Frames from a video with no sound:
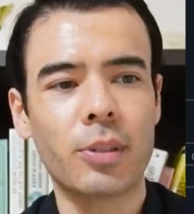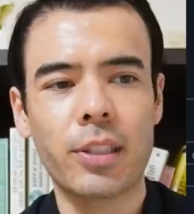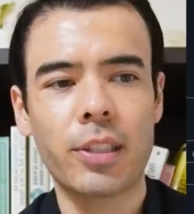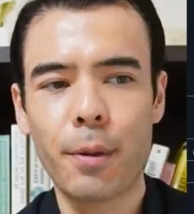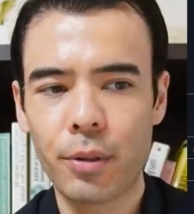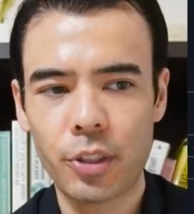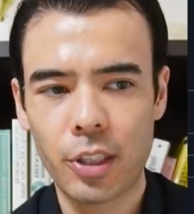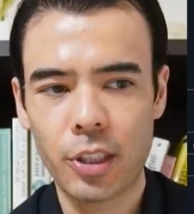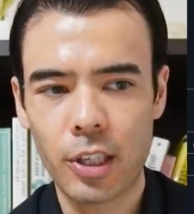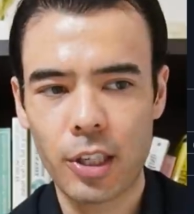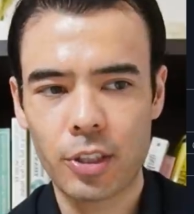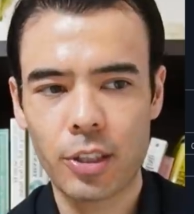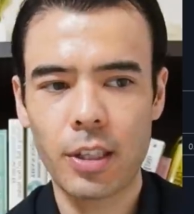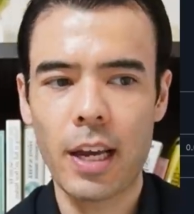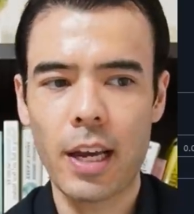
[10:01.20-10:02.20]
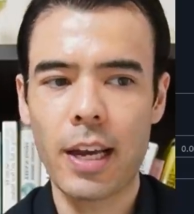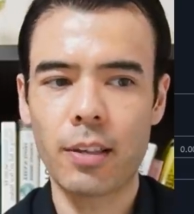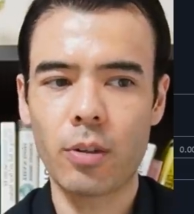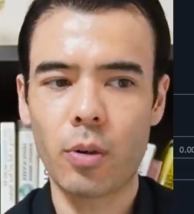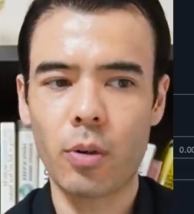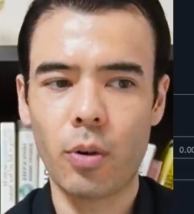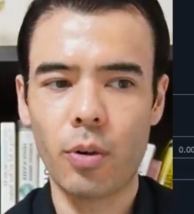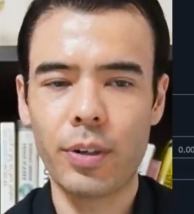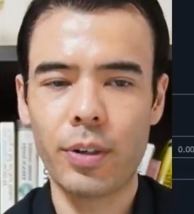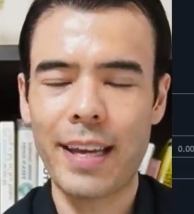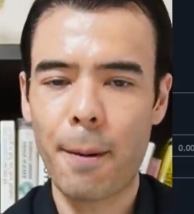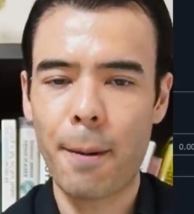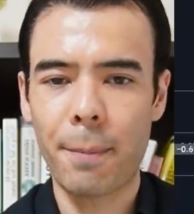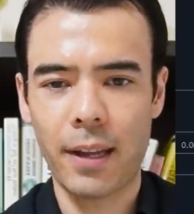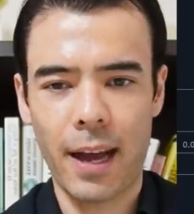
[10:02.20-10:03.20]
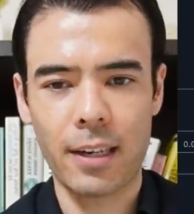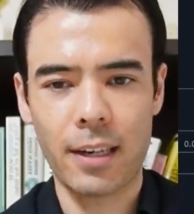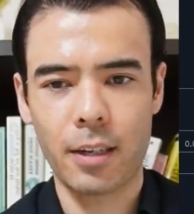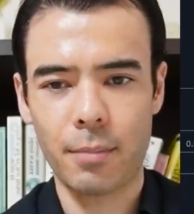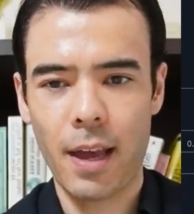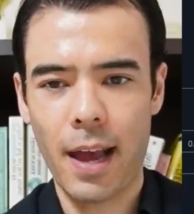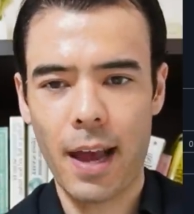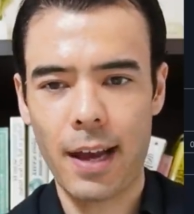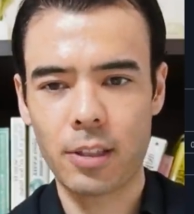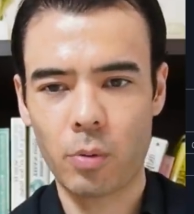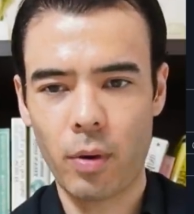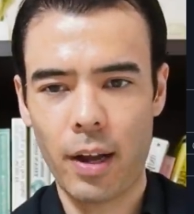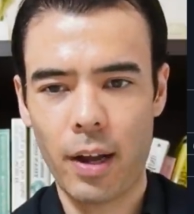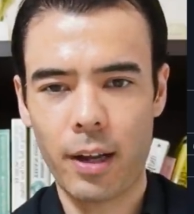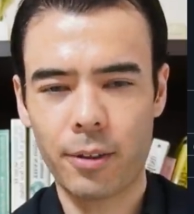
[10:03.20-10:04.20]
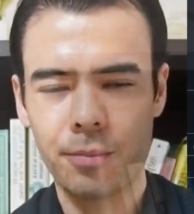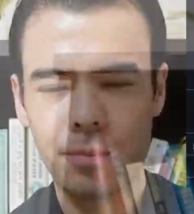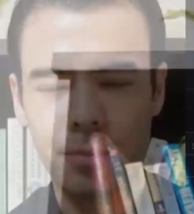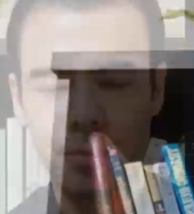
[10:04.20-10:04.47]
stabilization in gold and platinum as well.